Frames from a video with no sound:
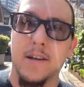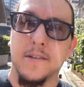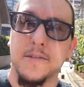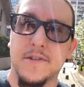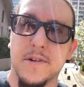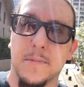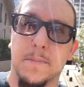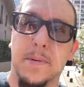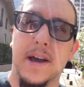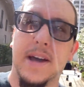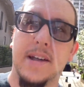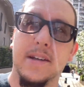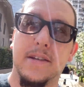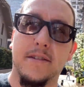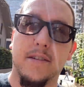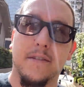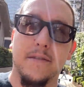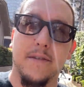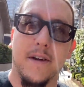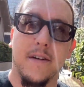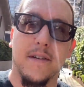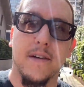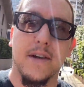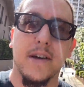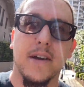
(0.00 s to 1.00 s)
as Japan is a
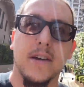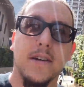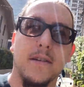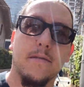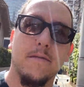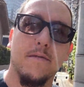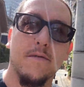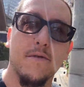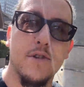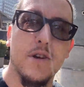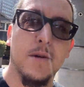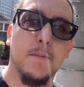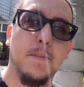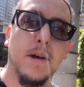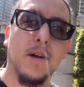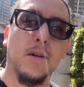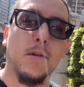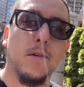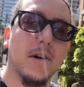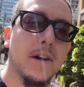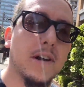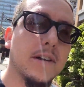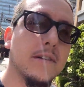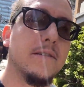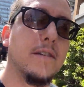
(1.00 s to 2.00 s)
very shipping
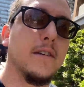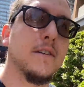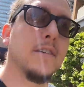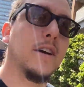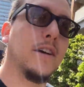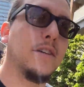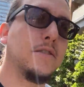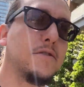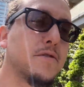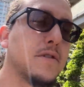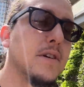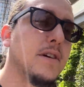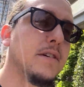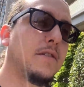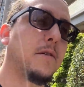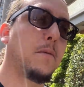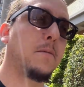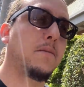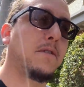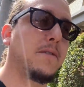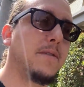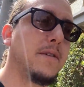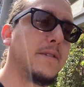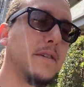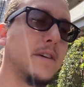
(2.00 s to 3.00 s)
oriented country in
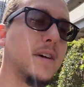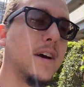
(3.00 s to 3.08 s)
terms of its